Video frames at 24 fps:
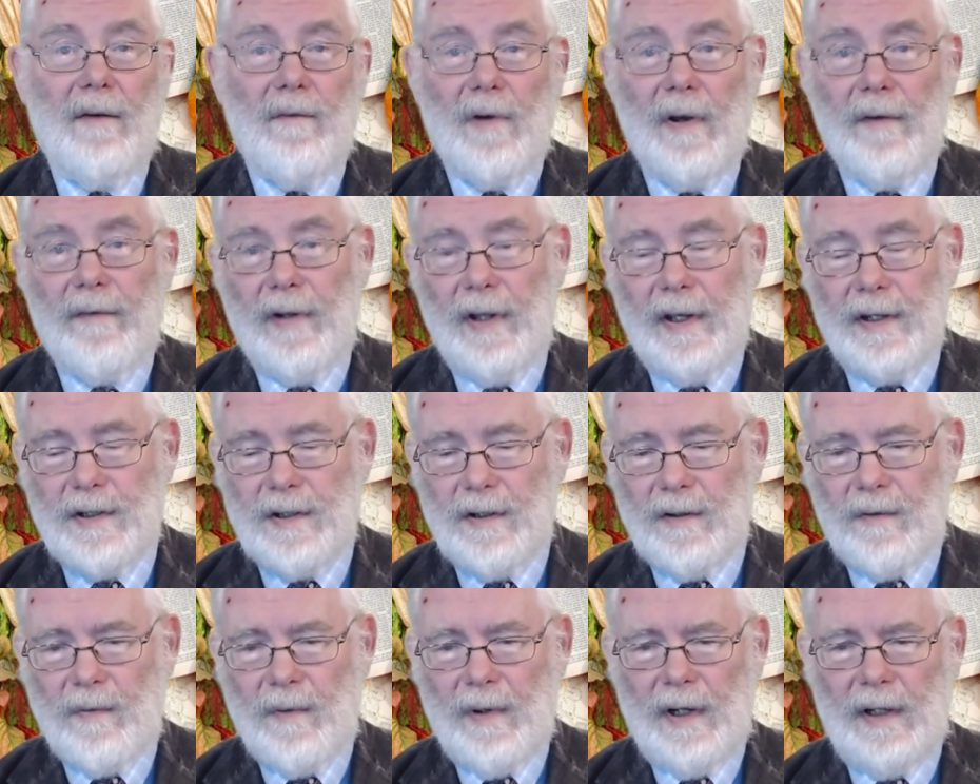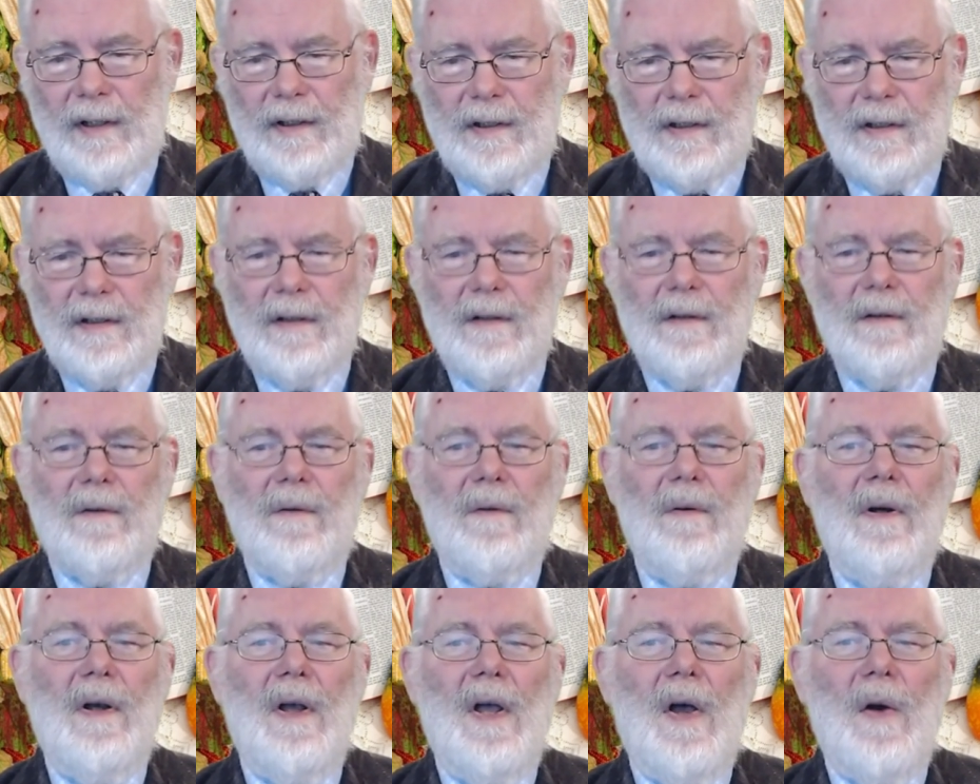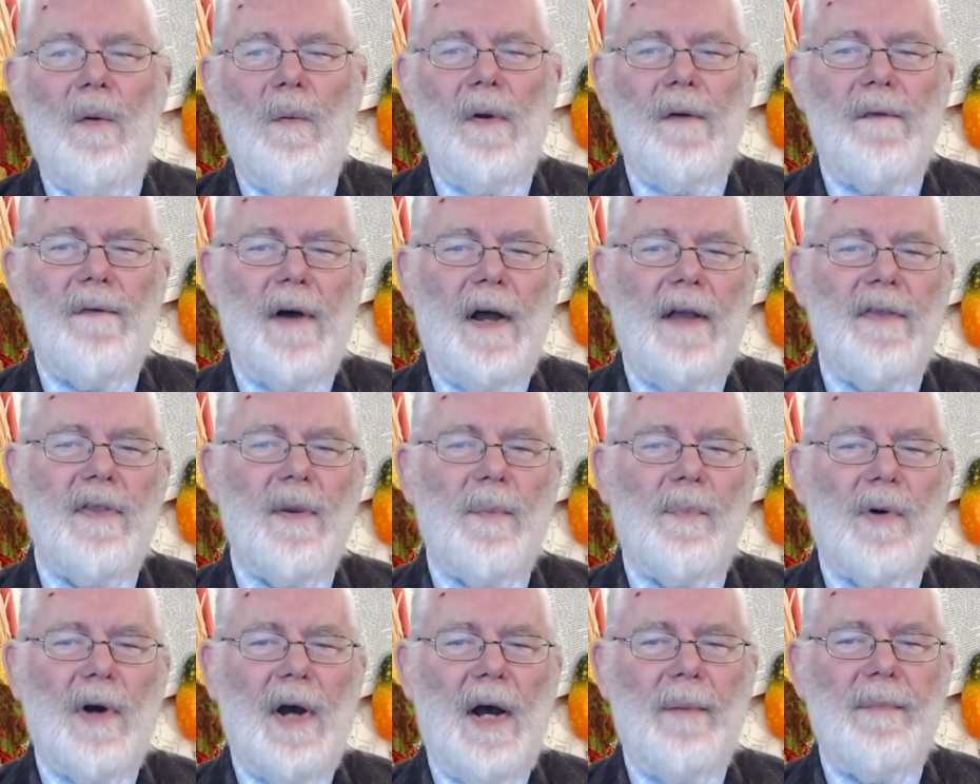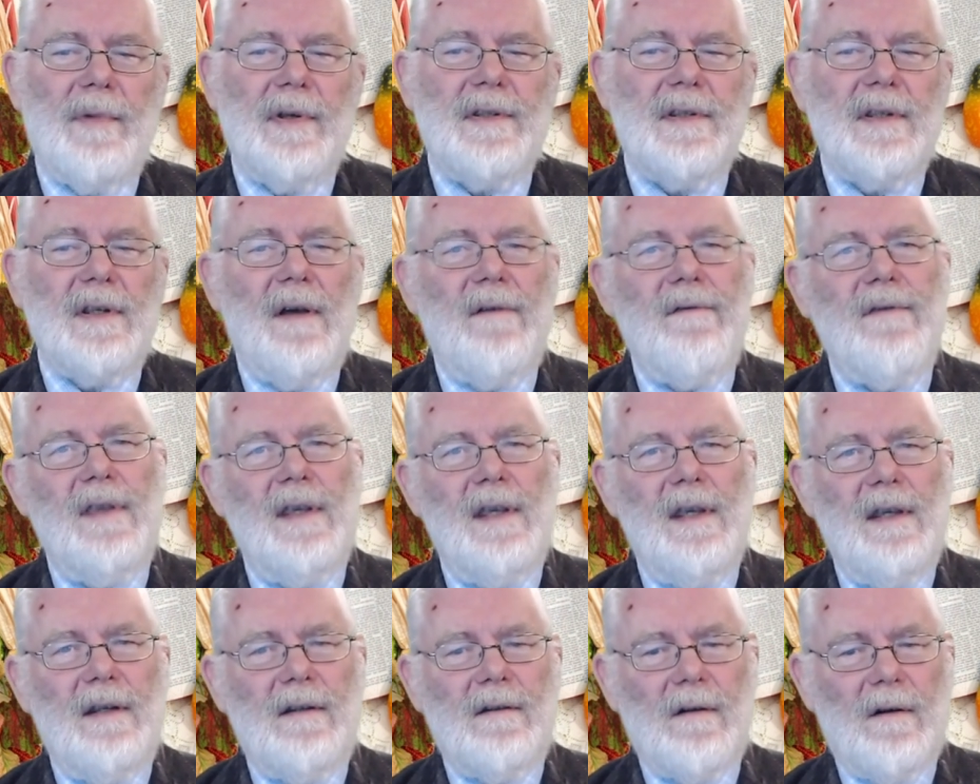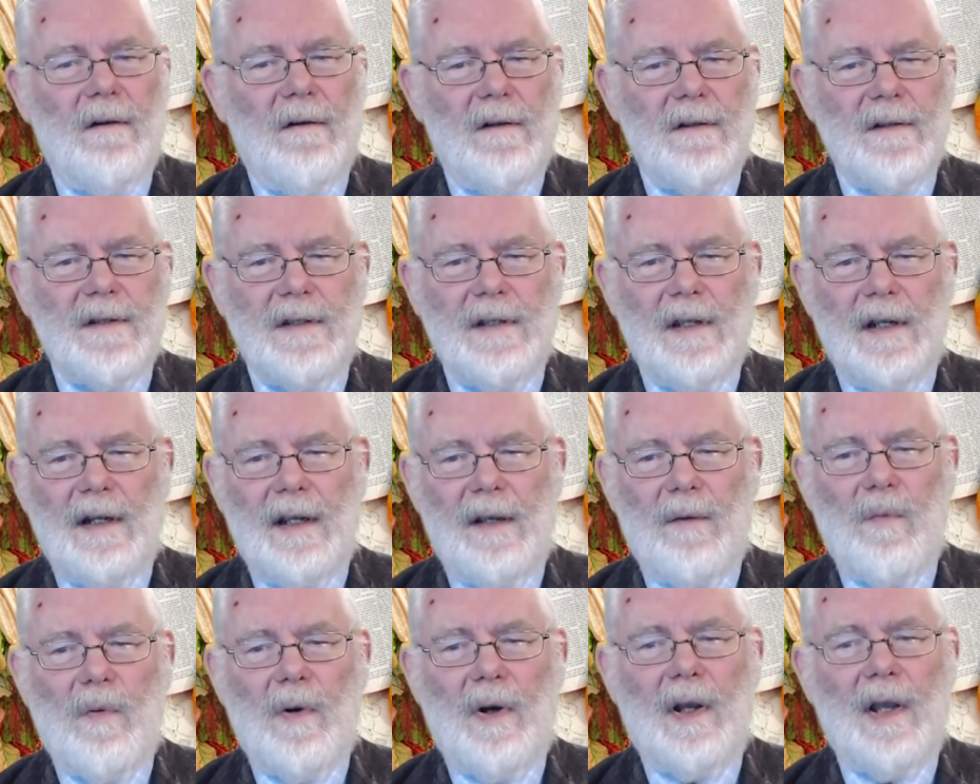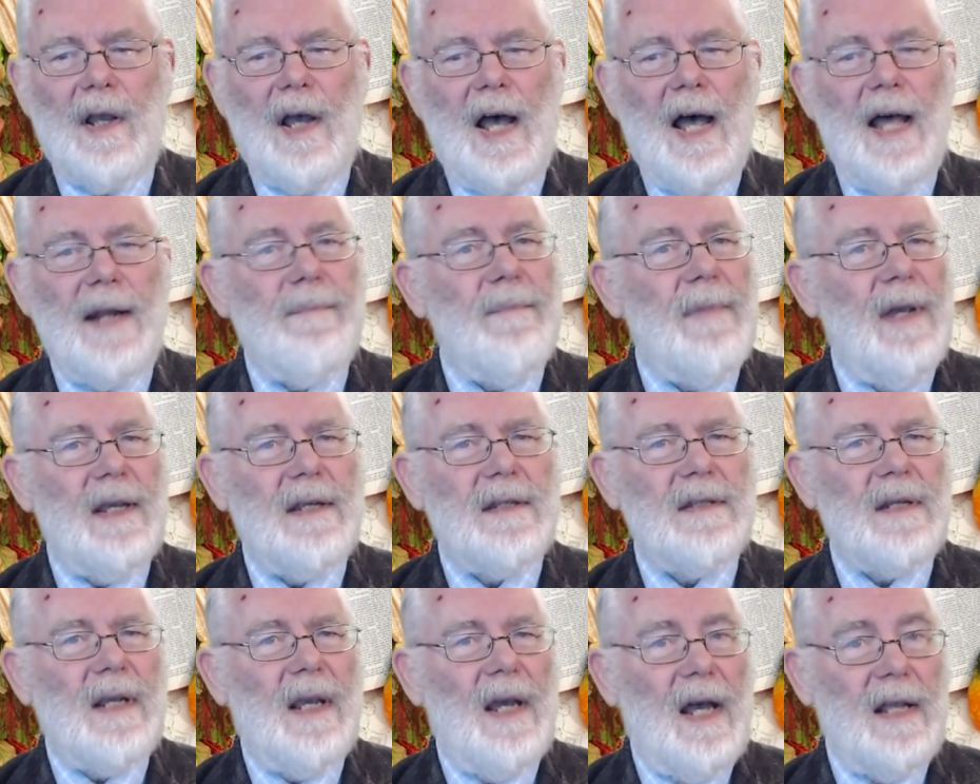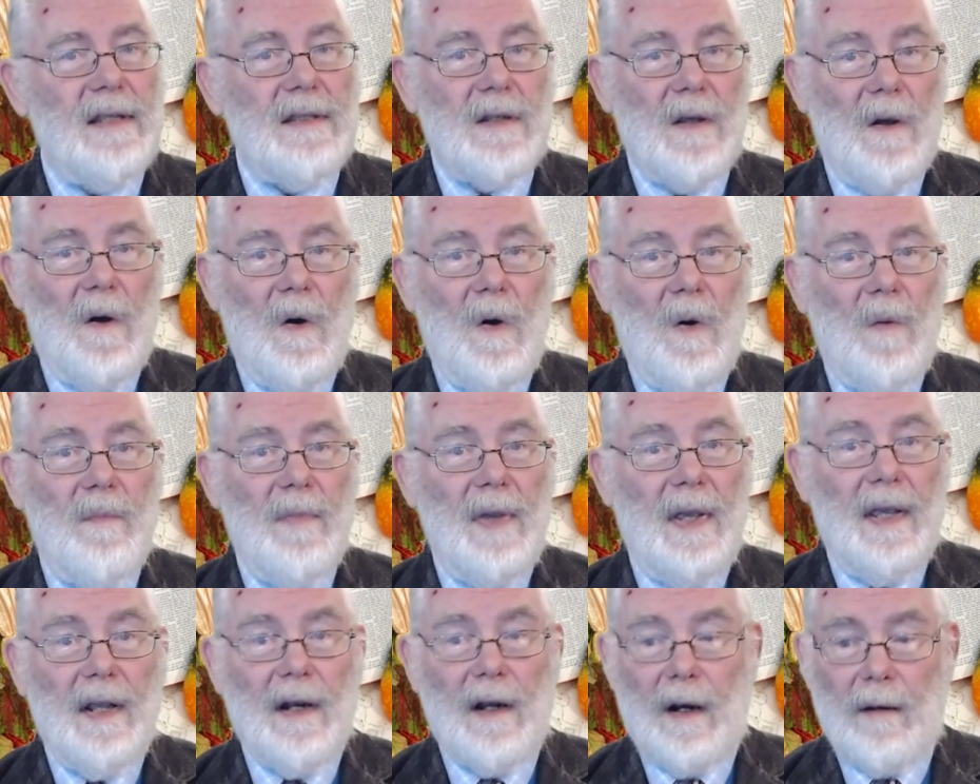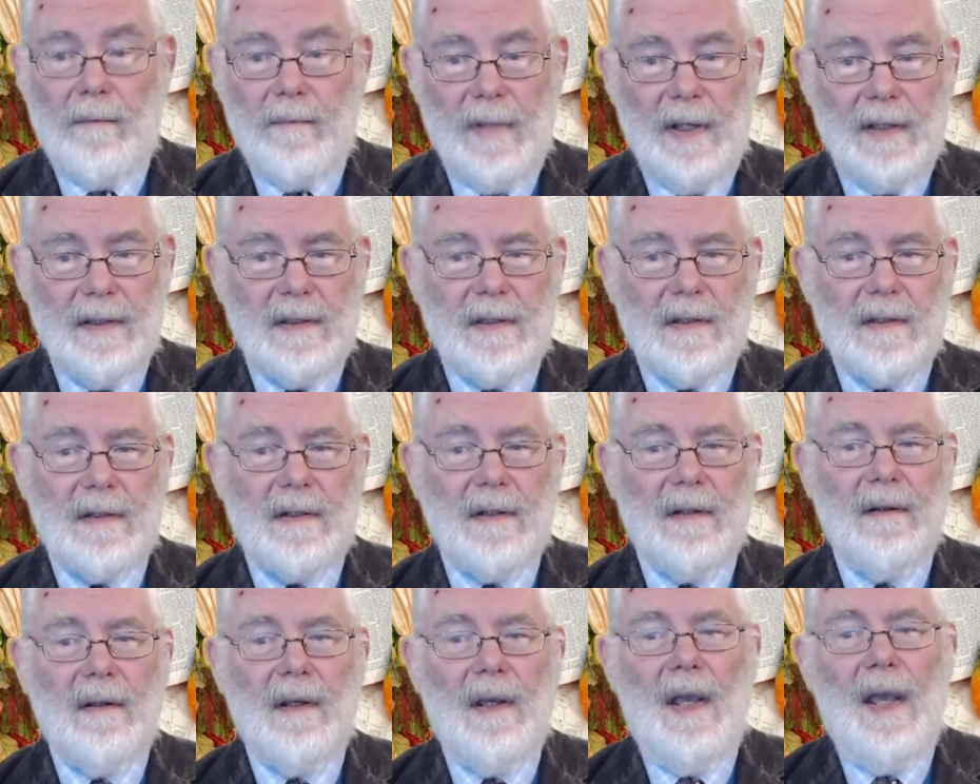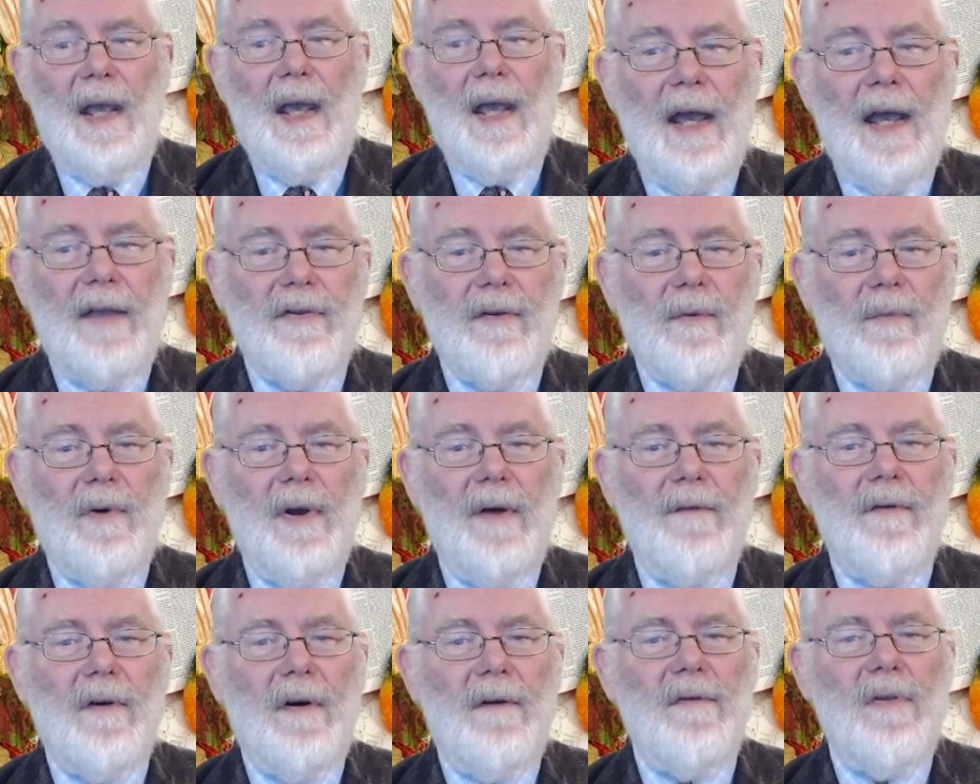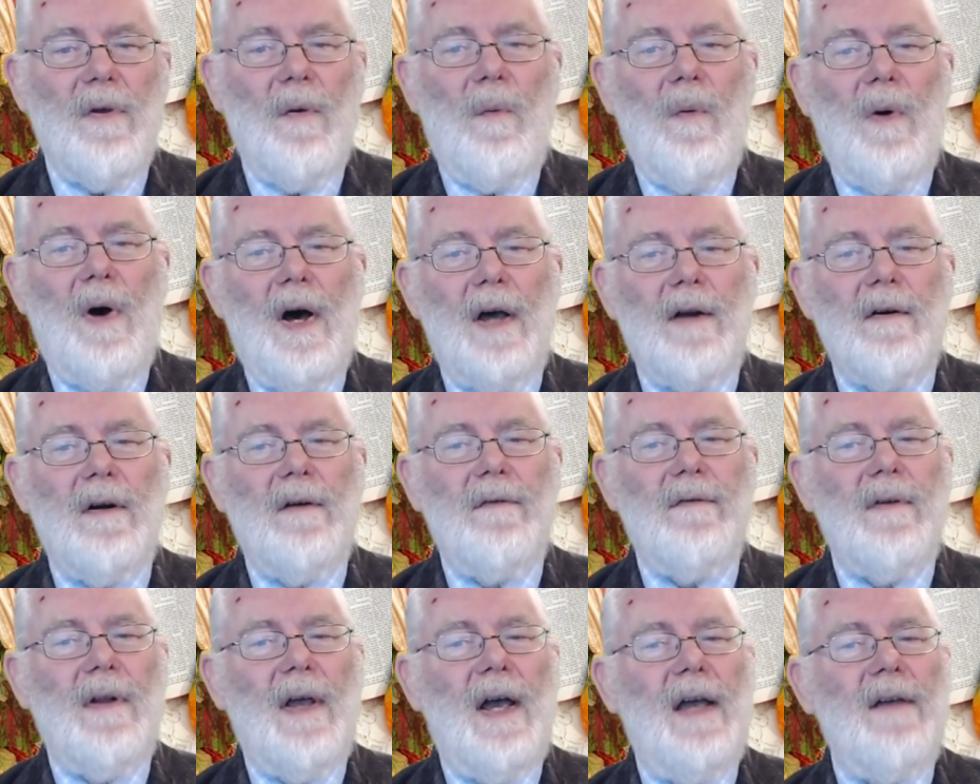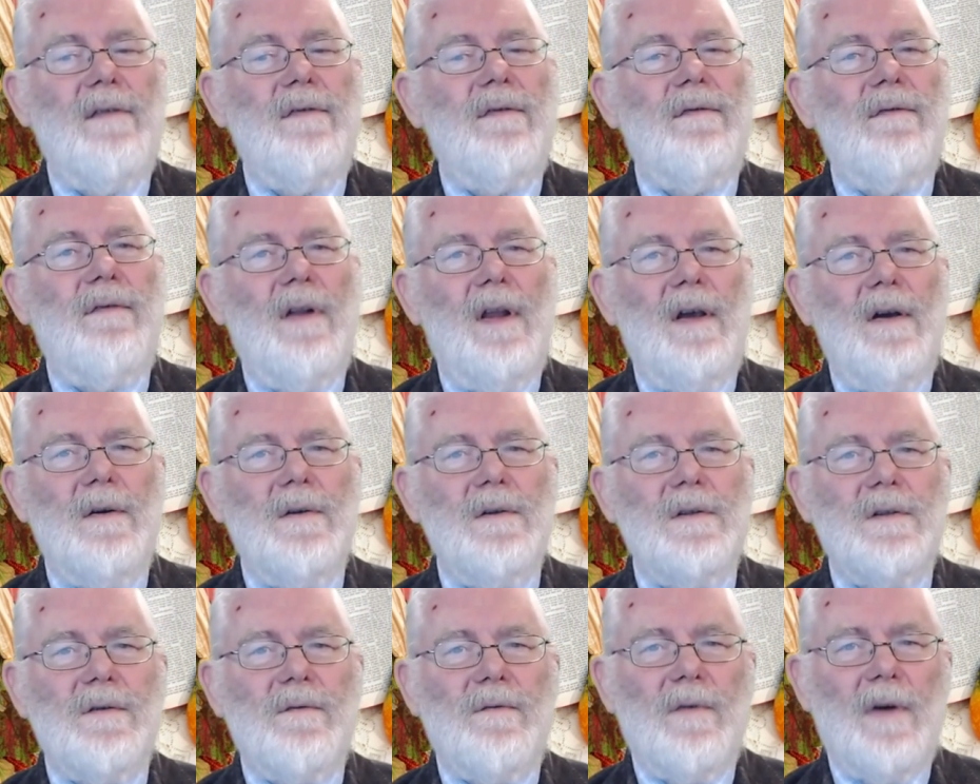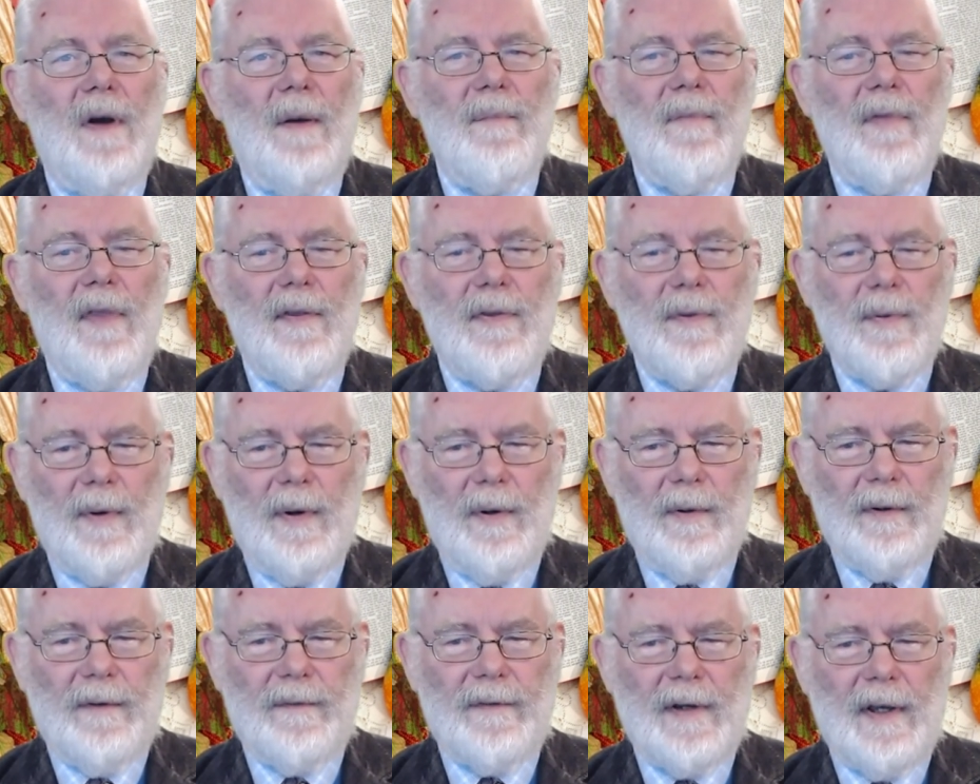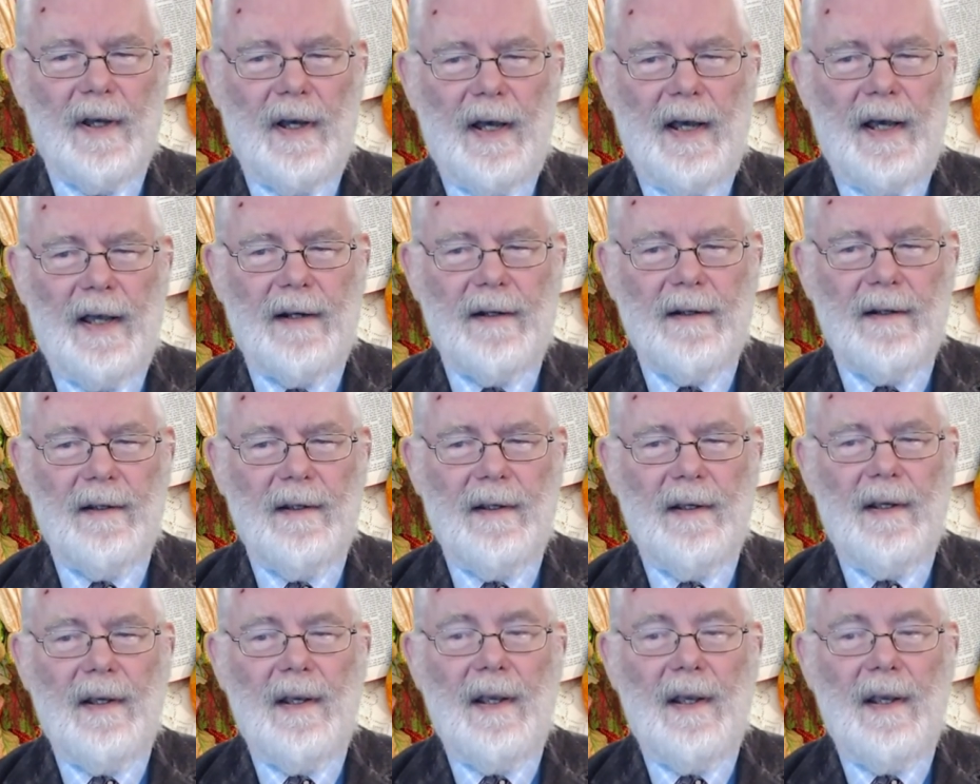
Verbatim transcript: In Revelation 22, we find the promise of the eternal city where God makes God's home in our midst, and the river of the water of life flows from the throne of God.